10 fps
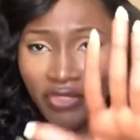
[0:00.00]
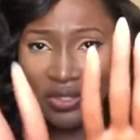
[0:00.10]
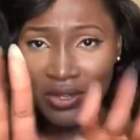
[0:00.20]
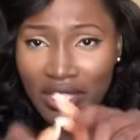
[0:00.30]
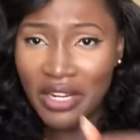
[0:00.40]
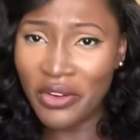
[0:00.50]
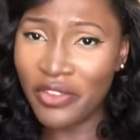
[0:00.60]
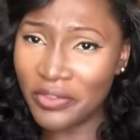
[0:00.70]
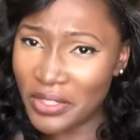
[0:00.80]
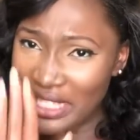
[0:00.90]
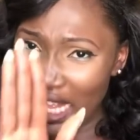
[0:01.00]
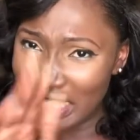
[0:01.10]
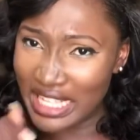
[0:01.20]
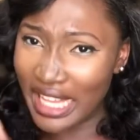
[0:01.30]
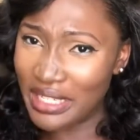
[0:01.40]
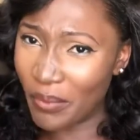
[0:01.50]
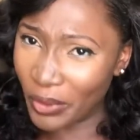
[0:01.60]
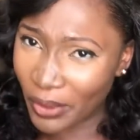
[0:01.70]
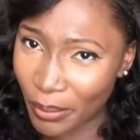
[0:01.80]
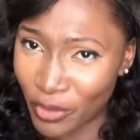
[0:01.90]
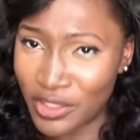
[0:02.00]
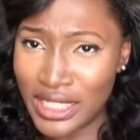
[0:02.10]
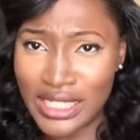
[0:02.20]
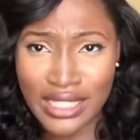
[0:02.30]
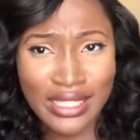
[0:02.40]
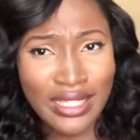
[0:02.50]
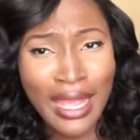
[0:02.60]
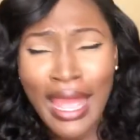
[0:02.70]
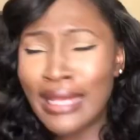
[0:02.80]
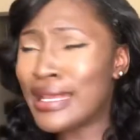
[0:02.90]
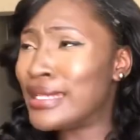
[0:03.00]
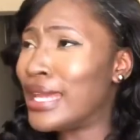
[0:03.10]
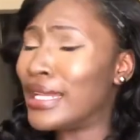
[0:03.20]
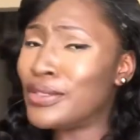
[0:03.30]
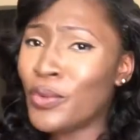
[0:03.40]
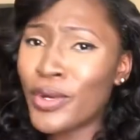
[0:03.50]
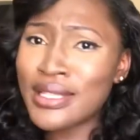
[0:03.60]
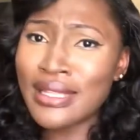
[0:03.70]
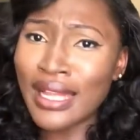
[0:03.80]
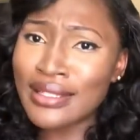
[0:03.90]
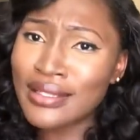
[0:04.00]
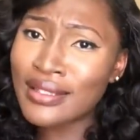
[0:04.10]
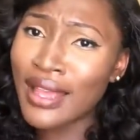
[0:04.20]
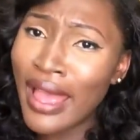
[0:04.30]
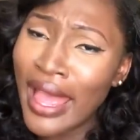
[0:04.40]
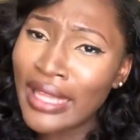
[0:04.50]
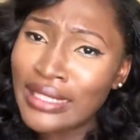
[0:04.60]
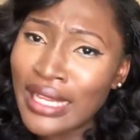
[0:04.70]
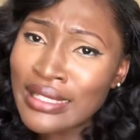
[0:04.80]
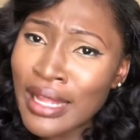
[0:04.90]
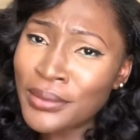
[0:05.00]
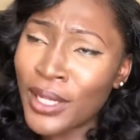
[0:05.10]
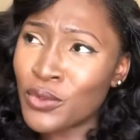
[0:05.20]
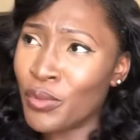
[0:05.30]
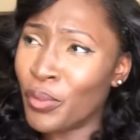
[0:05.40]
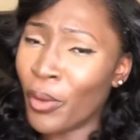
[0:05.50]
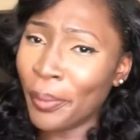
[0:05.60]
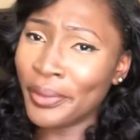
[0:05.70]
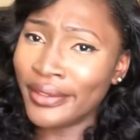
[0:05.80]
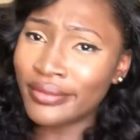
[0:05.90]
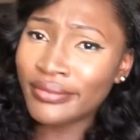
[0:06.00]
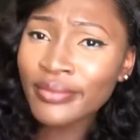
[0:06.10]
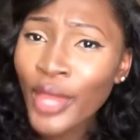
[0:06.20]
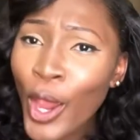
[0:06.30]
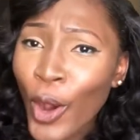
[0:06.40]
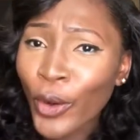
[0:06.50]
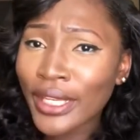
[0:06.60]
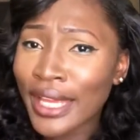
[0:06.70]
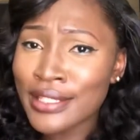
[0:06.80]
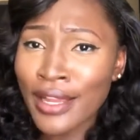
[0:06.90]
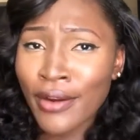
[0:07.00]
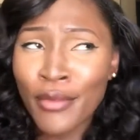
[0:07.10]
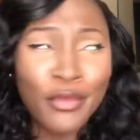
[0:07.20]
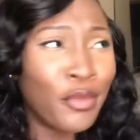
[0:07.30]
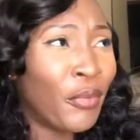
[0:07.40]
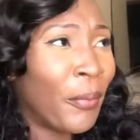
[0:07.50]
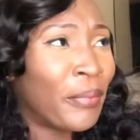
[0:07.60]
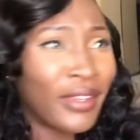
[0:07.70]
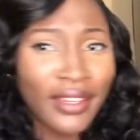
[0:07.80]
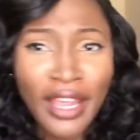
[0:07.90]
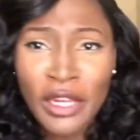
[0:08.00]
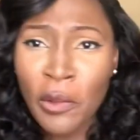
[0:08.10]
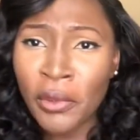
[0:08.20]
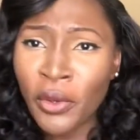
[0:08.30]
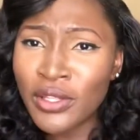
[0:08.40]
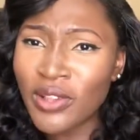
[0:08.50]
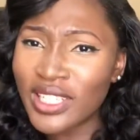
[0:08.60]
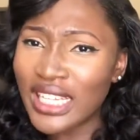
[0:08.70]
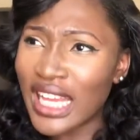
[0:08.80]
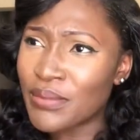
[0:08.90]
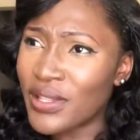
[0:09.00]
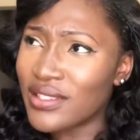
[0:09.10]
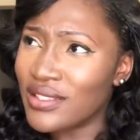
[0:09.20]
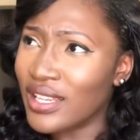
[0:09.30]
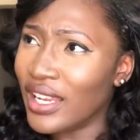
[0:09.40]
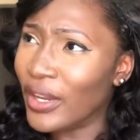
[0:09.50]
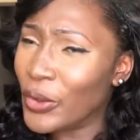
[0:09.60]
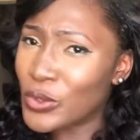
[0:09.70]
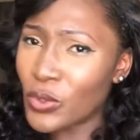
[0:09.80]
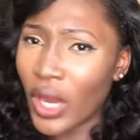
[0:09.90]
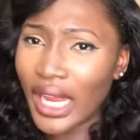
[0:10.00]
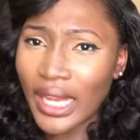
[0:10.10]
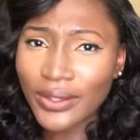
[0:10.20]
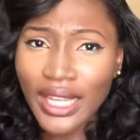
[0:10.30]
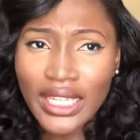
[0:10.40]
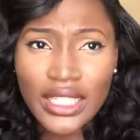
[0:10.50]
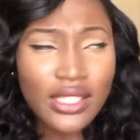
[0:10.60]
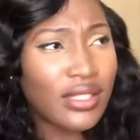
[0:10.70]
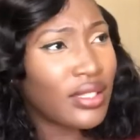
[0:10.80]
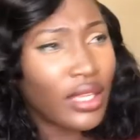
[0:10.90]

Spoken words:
Those ones are annoying. That's like the bottom of the list. Then there are the ones that their Snapchat will be popping, or their Instagram will be popping. They'll be going to all the nice places in Lagos to hang out and eat.